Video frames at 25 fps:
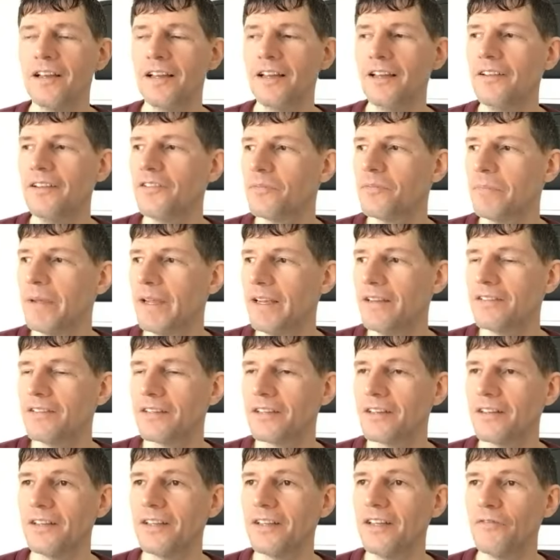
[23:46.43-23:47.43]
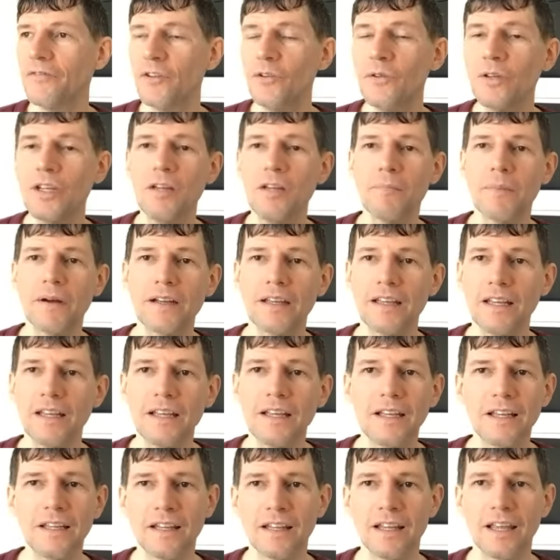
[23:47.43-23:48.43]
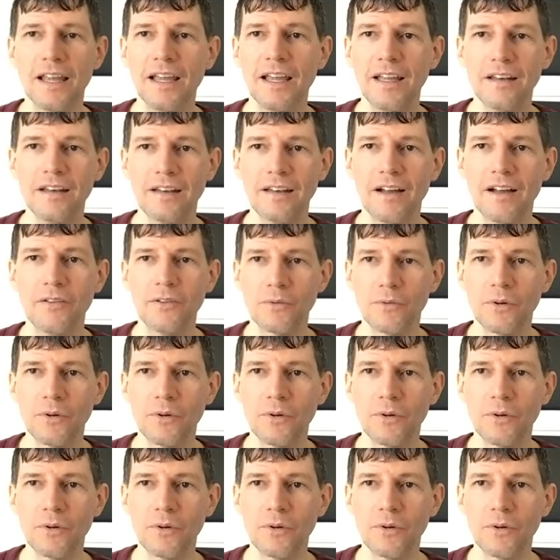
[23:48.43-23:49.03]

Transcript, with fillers: is basically if you keep on kicking the can down